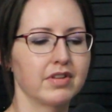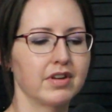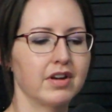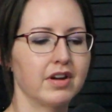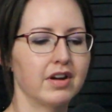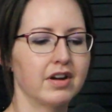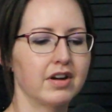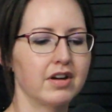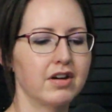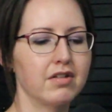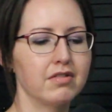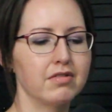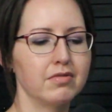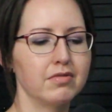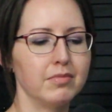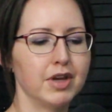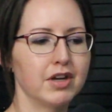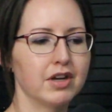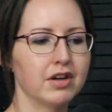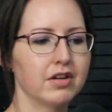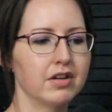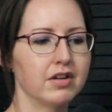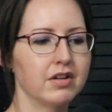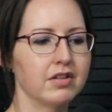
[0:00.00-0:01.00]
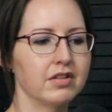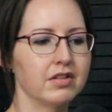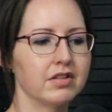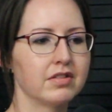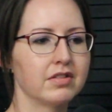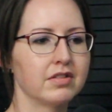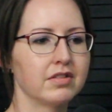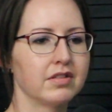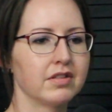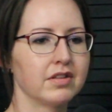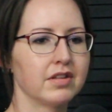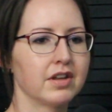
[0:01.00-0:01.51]
uh, oatmeal,
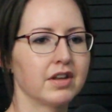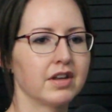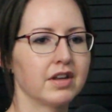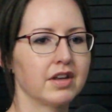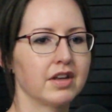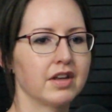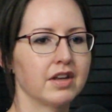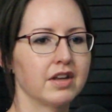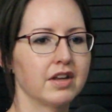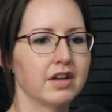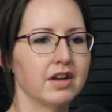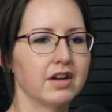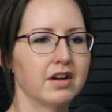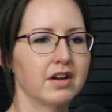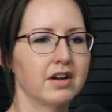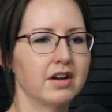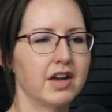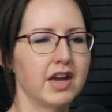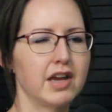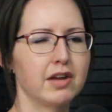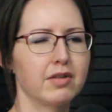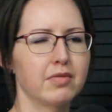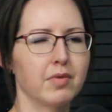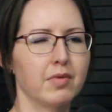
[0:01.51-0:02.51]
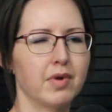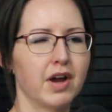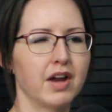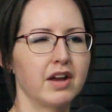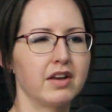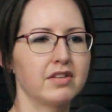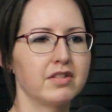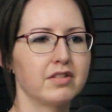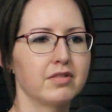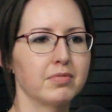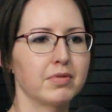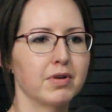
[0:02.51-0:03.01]
uh, egg
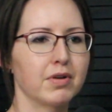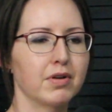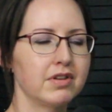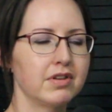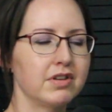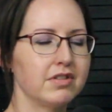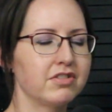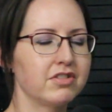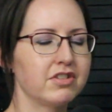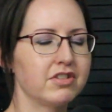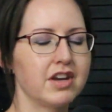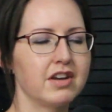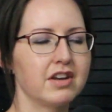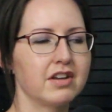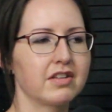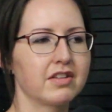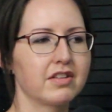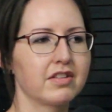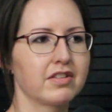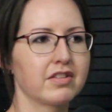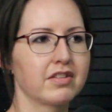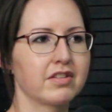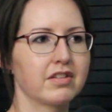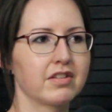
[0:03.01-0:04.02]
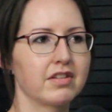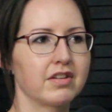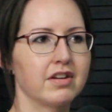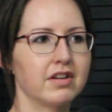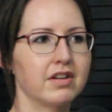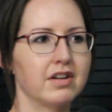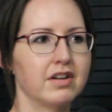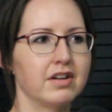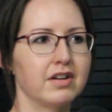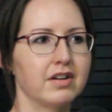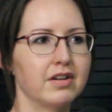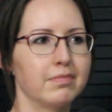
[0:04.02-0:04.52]
whites, protein shakes,
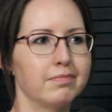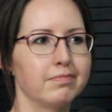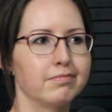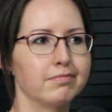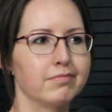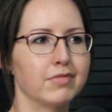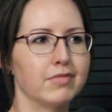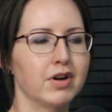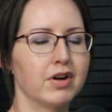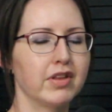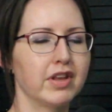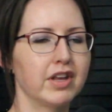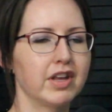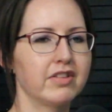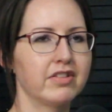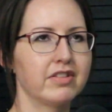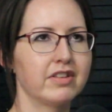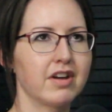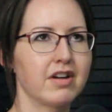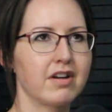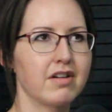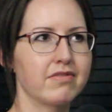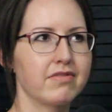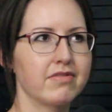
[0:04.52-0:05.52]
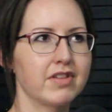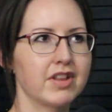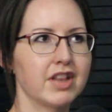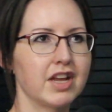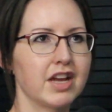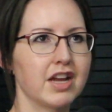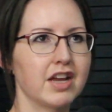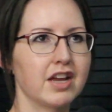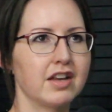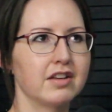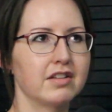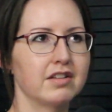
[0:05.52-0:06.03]
um, all that stuff, and
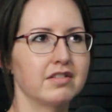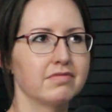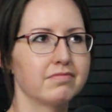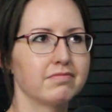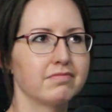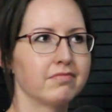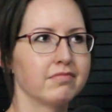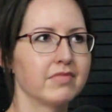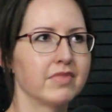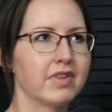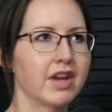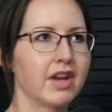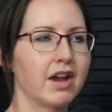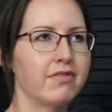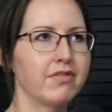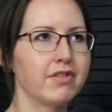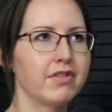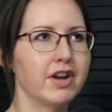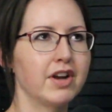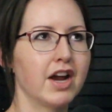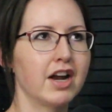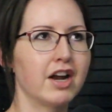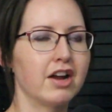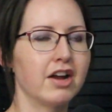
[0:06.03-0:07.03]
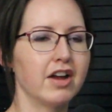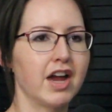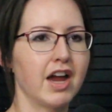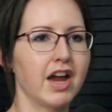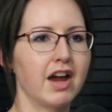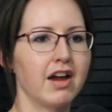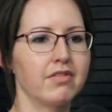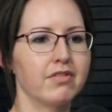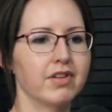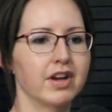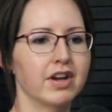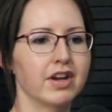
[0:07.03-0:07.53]
then every night I'll
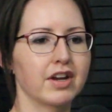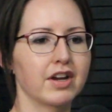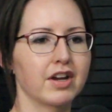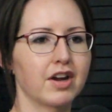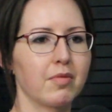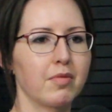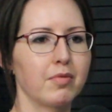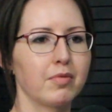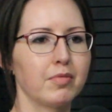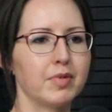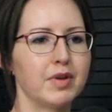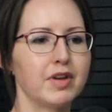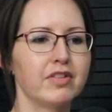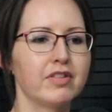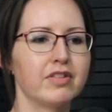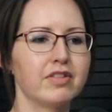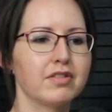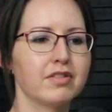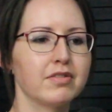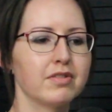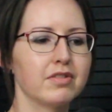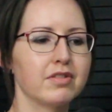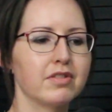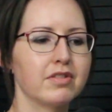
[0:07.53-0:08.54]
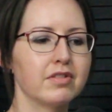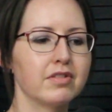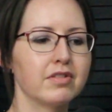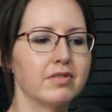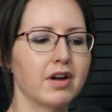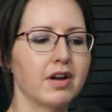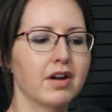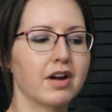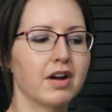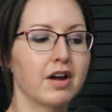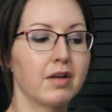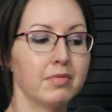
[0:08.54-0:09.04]
have like a couple pieces,
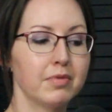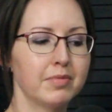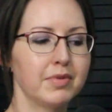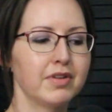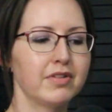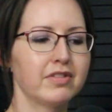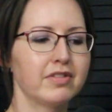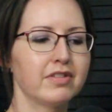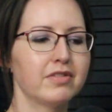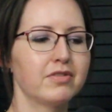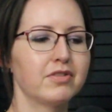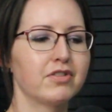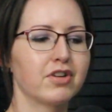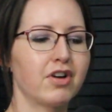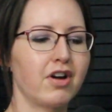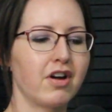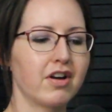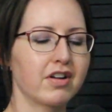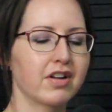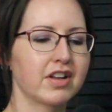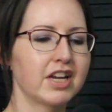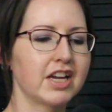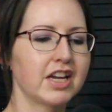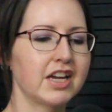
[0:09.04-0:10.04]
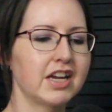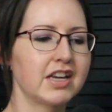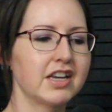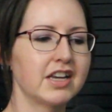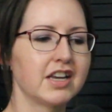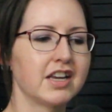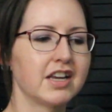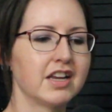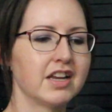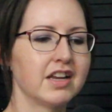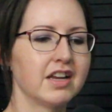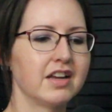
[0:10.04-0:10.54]
a couple pieces of chocolate.
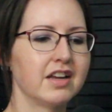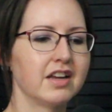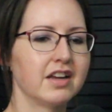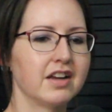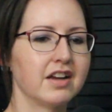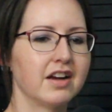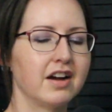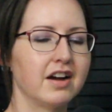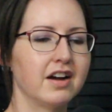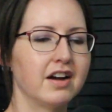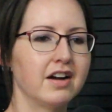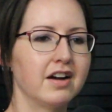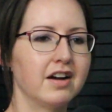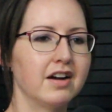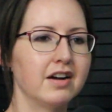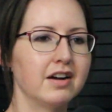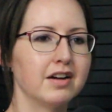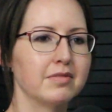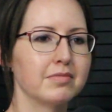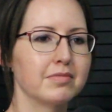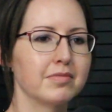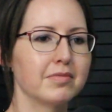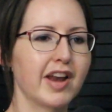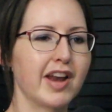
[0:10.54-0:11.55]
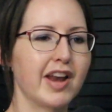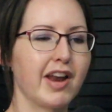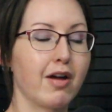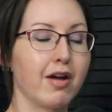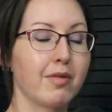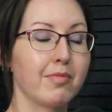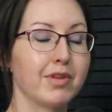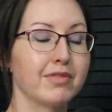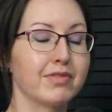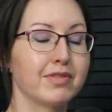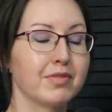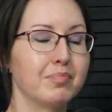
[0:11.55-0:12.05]
Uh, right now I'm
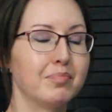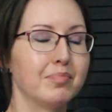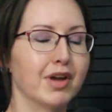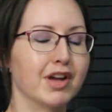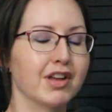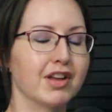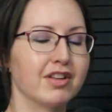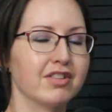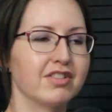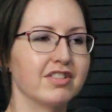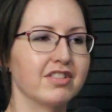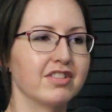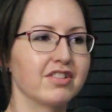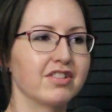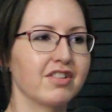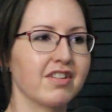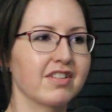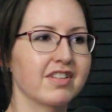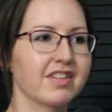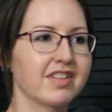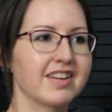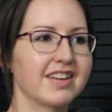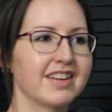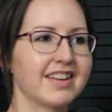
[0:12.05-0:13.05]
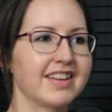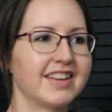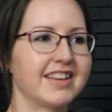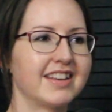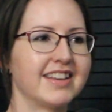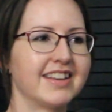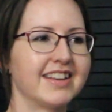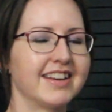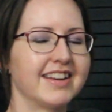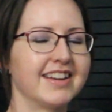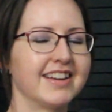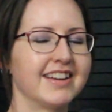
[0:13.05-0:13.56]
loving Belgian chocolate,
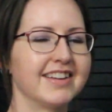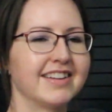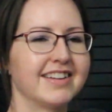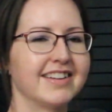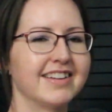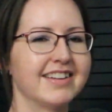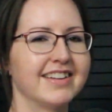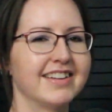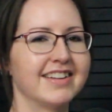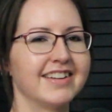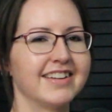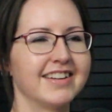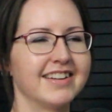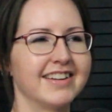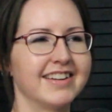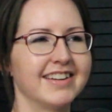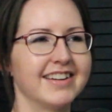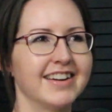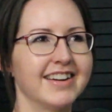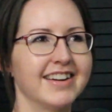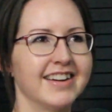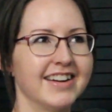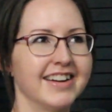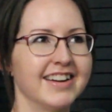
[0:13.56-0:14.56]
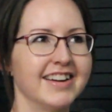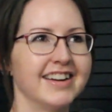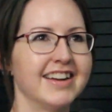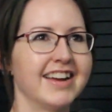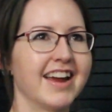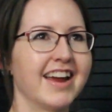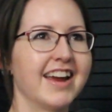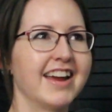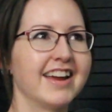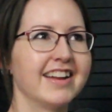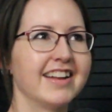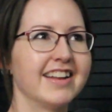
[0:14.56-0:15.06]
and
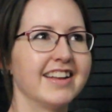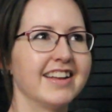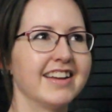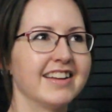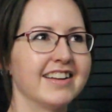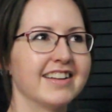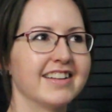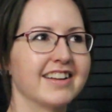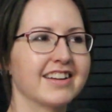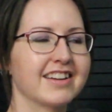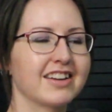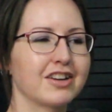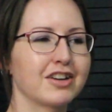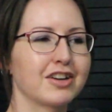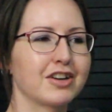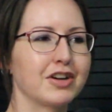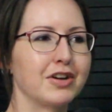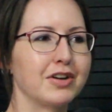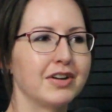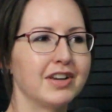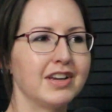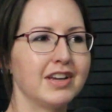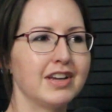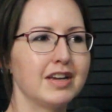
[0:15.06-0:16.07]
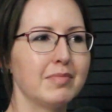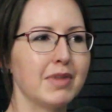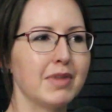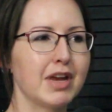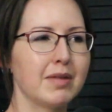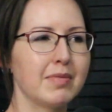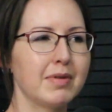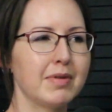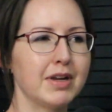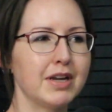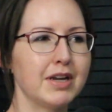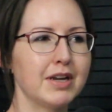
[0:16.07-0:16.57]
then like a cookie
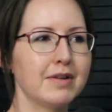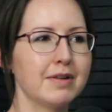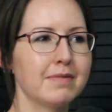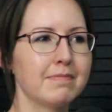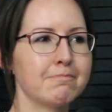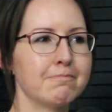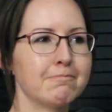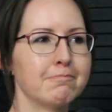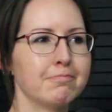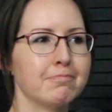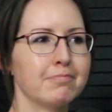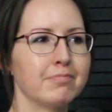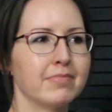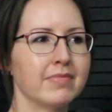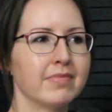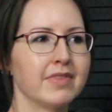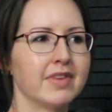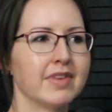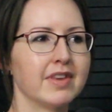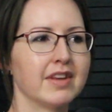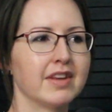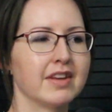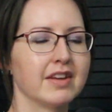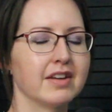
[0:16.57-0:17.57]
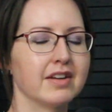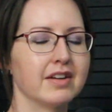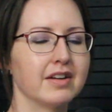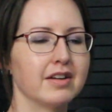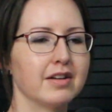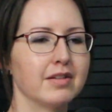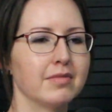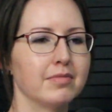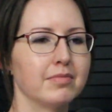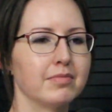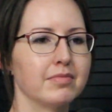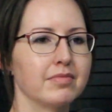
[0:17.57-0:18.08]
maybe. Right.
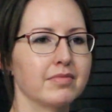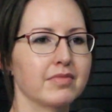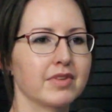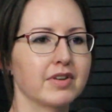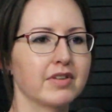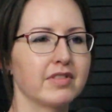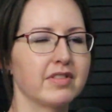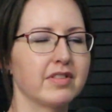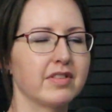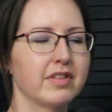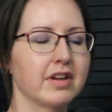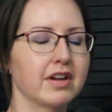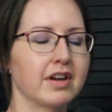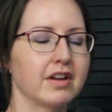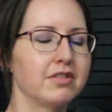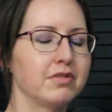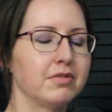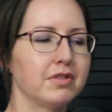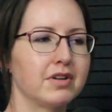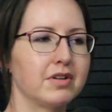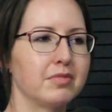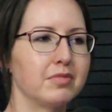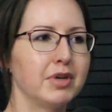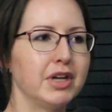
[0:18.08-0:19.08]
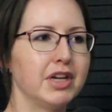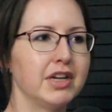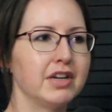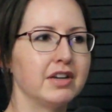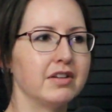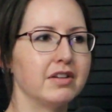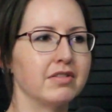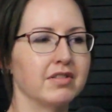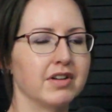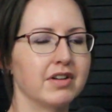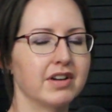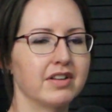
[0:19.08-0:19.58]
Um, because like I do a lot of
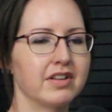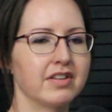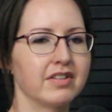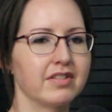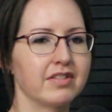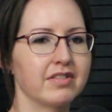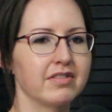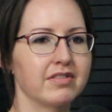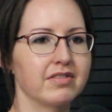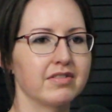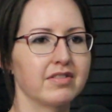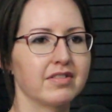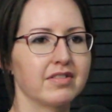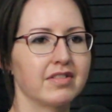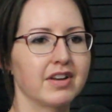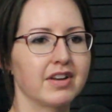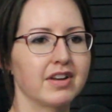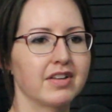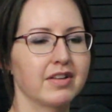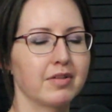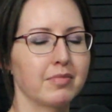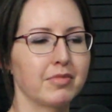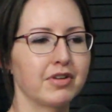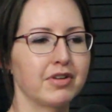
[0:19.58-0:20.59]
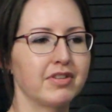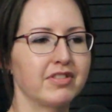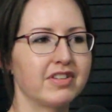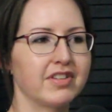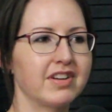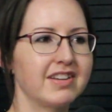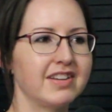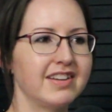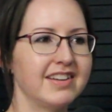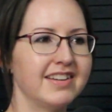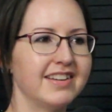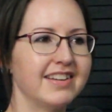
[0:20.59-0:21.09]
baking, right? So somebody's got
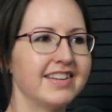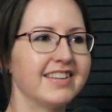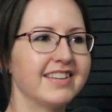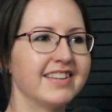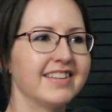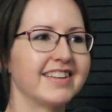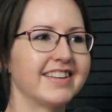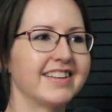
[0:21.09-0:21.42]
to eat it.